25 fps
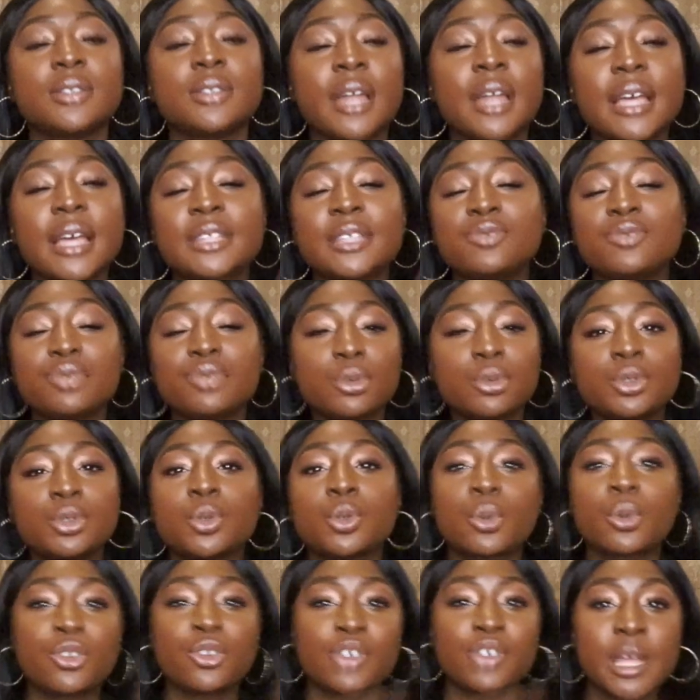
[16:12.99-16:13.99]
like, it's Real
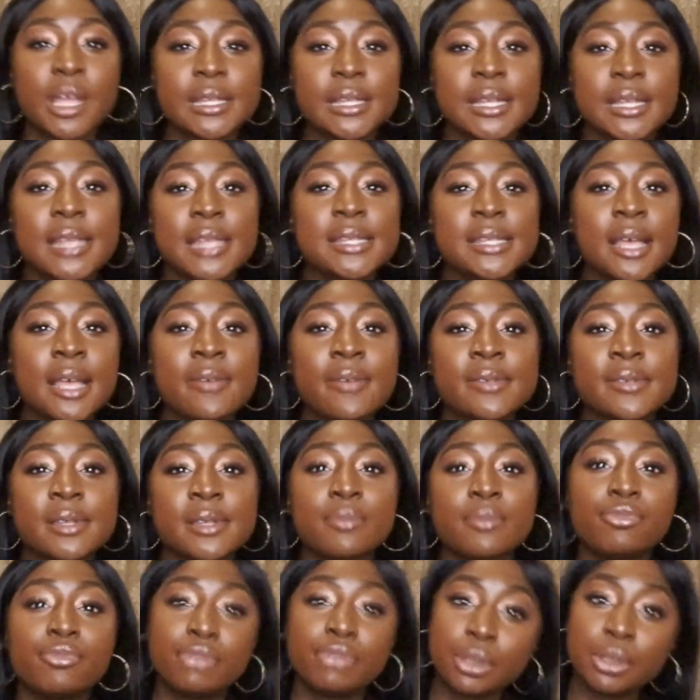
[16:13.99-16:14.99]
Talk with Shan, so let's have
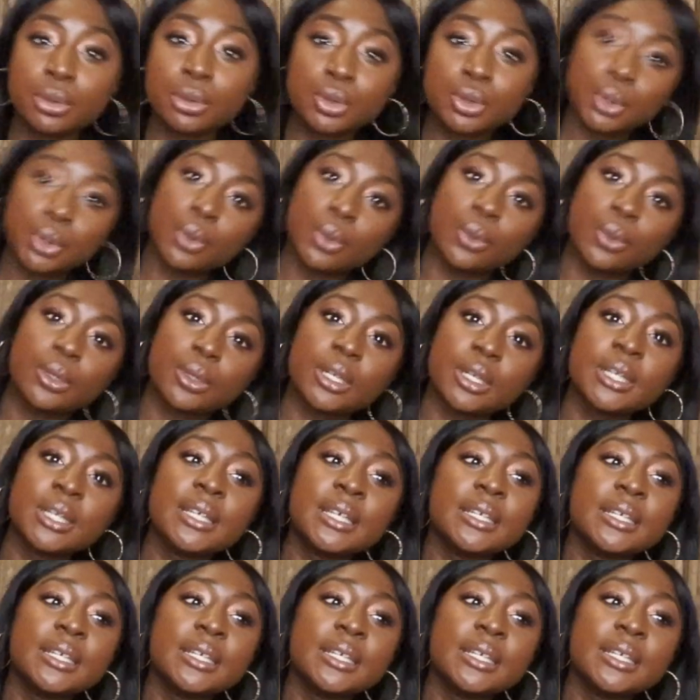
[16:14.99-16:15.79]
some real talk.